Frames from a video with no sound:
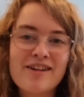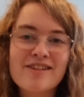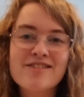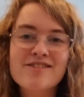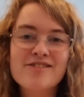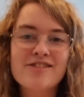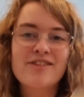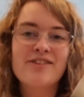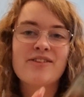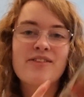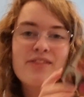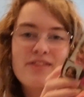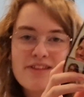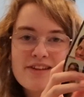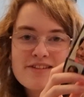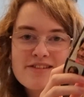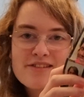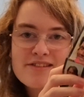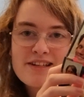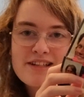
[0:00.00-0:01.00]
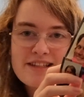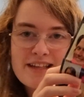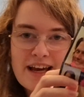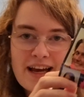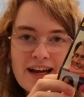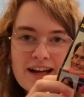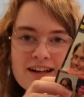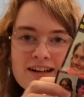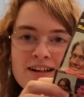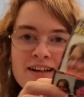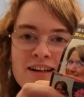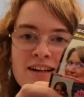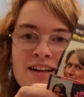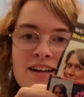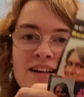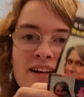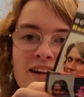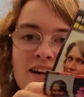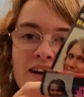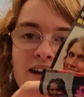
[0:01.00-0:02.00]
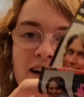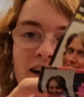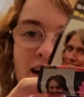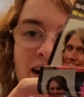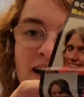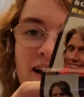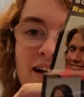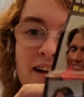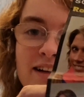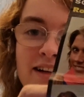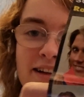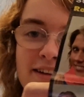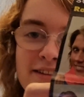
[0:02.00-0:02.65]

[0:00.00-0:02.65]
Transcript: so this is the tag. And it